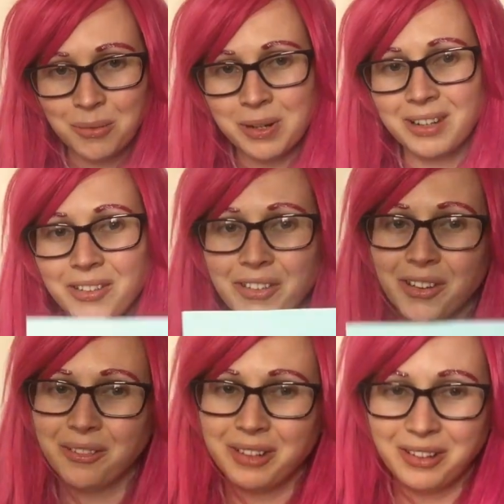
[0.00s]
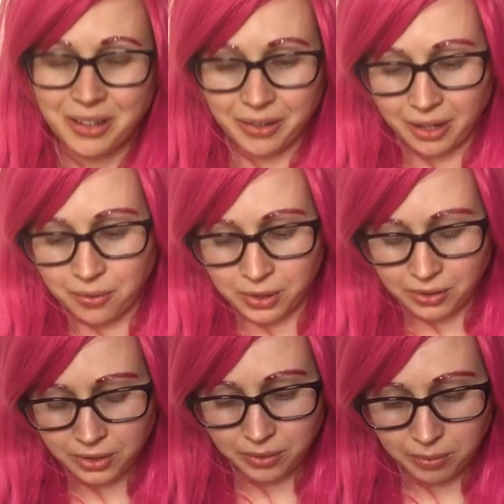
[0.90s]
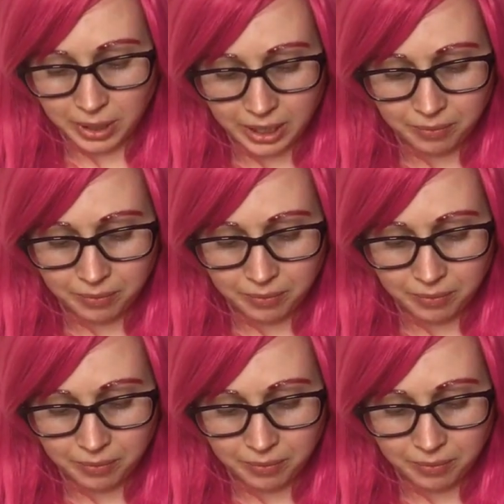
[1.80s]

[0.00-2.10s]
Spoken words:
Well done, you know that one, don't we?